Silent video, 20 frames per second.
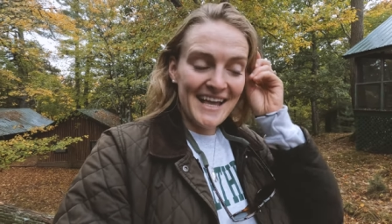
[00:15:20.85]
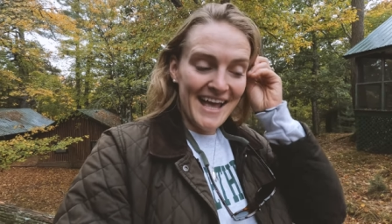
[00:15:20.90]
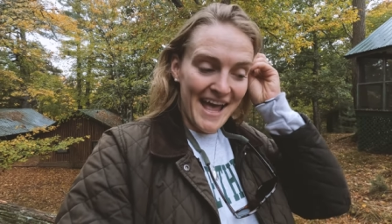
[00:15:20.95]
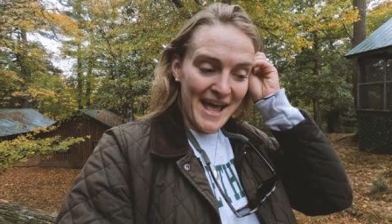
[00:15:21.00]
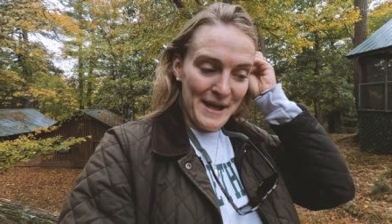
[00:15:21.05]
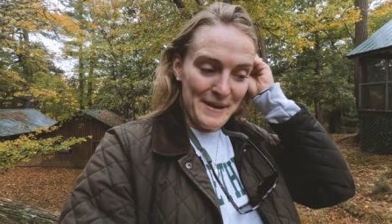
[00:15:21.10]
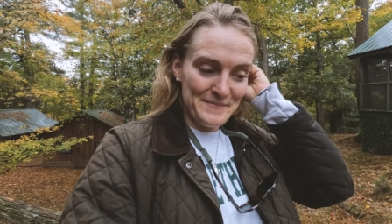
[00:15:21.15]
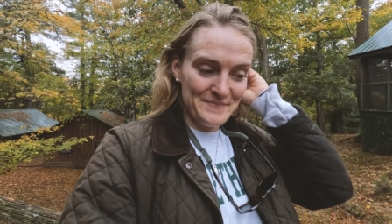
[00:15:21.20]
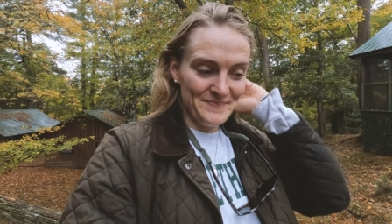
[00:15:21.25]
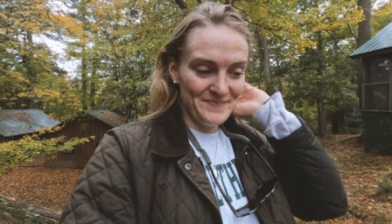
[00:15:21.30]

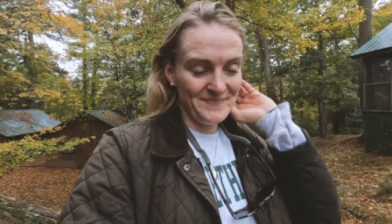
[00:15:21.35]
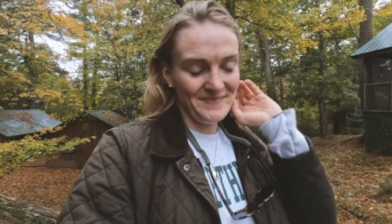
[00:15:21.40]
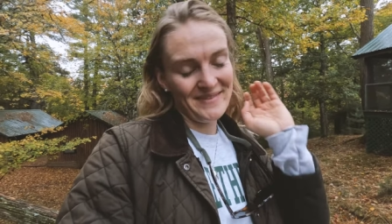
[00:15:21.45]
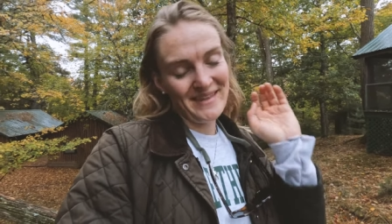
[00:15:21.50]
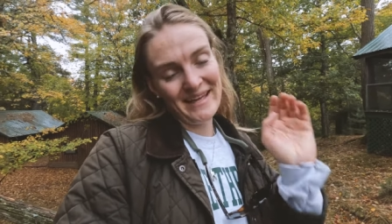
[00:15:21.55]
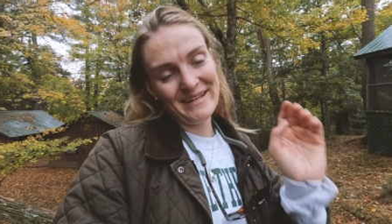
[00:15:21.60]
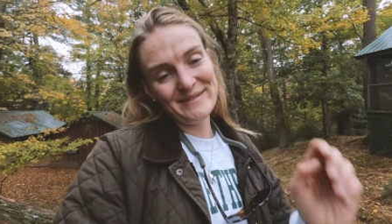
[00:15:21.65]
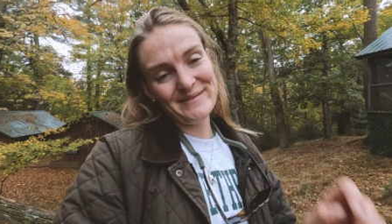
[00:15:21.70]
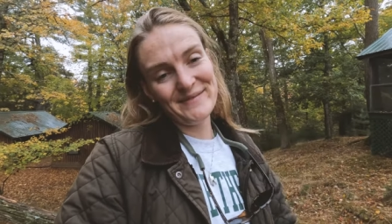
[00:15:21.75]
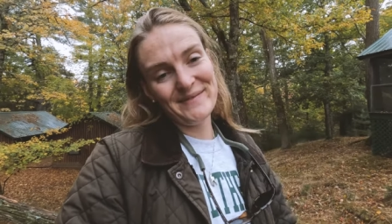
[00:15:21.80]
Um,
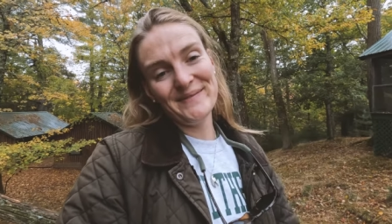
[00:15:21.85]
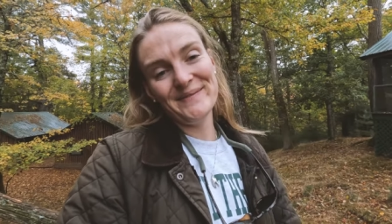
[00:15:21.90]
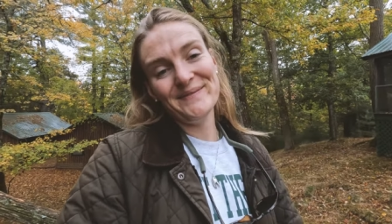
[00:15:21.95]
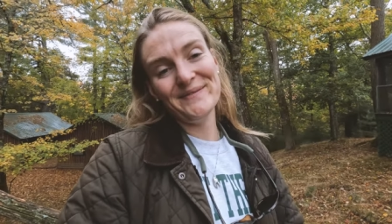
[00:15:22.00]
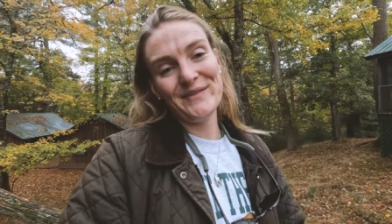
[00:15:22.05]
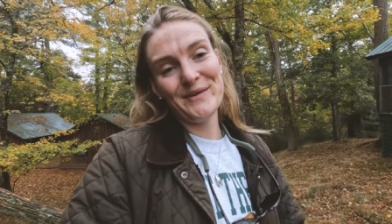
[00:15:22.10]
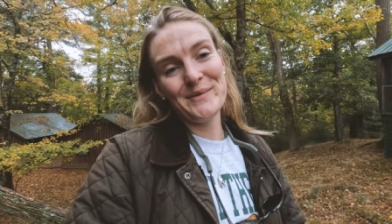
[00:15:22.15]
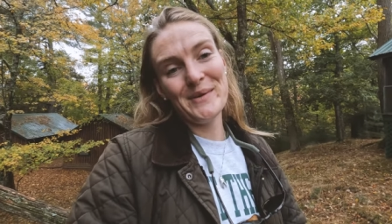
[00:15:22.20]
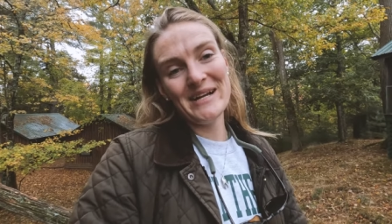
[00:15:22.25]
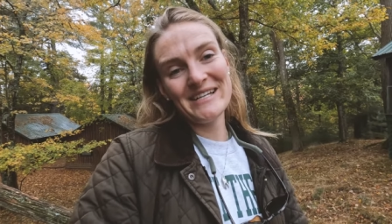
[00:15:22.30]
thanks
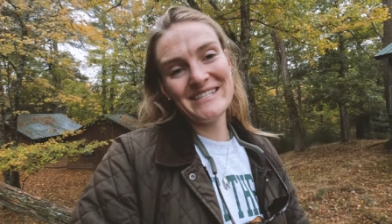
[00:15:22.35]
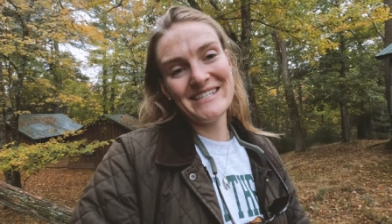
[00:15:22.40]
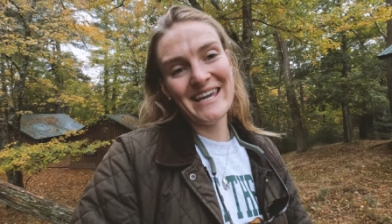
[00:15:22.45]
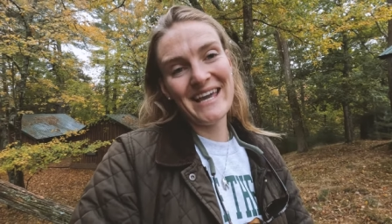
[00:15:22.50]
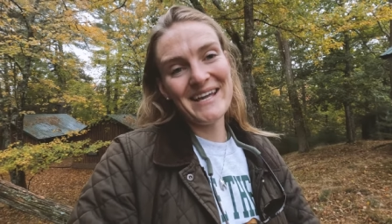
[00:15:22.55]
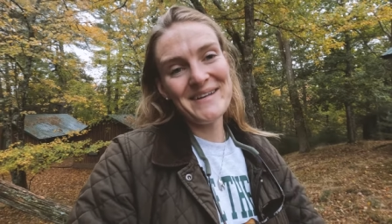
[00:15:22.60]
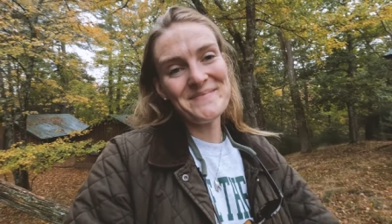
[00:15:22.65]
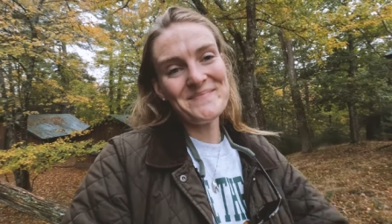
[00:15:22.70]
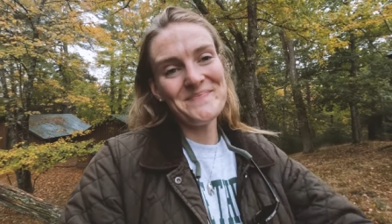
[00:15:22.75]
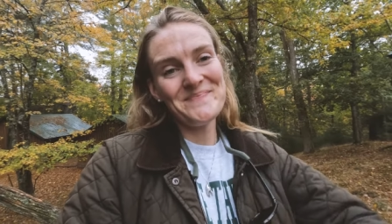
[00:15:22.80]
for
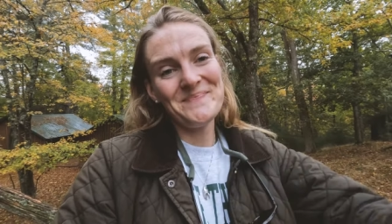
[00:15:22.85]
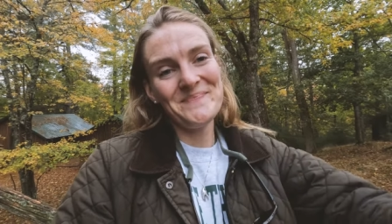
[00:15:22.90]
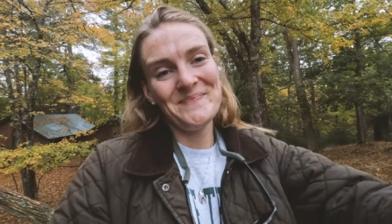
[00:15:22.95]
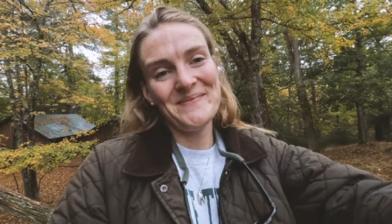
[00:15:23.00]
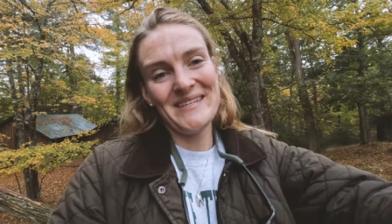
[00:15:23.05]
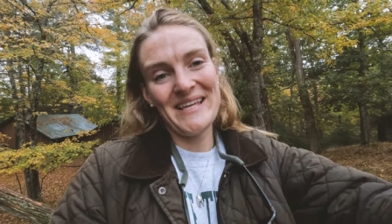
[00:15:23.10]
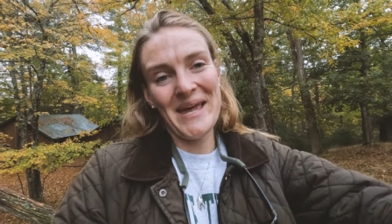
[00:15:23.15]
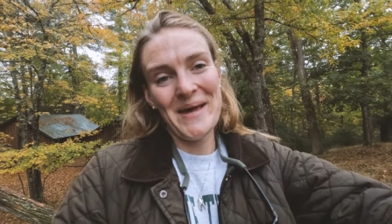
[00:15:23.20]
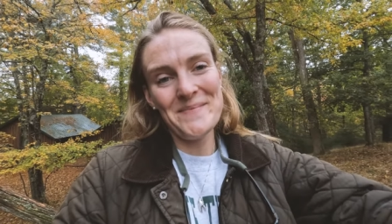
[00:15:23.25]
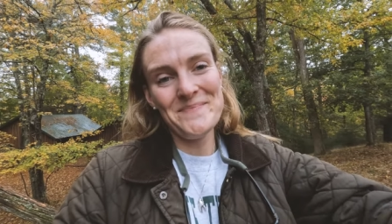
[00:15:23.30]
watching.
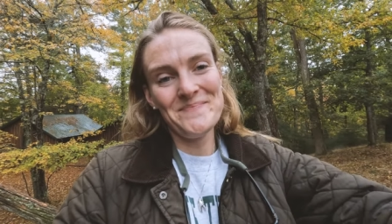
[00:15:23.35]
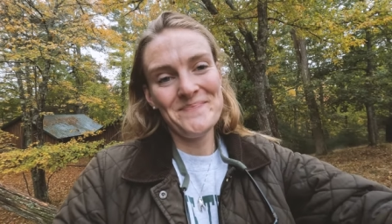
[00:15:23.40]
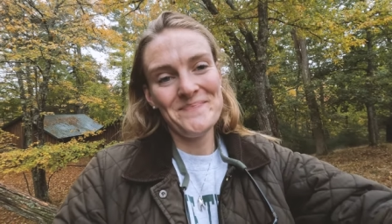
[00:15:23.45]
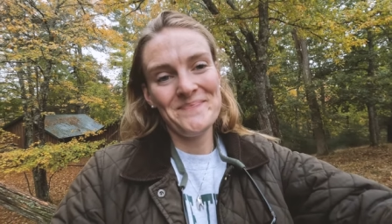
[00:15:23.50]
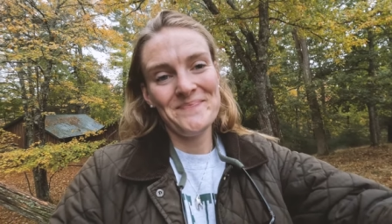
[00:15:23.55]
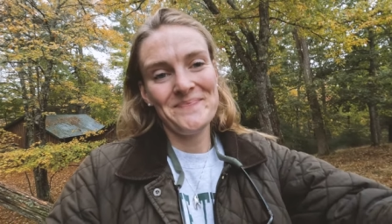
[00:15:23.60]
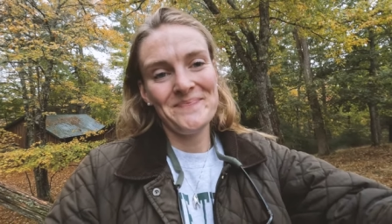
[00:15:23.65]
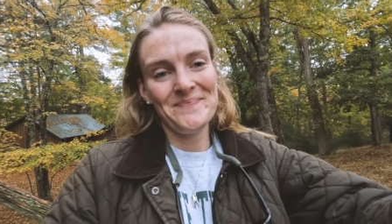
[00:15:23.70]
See ya.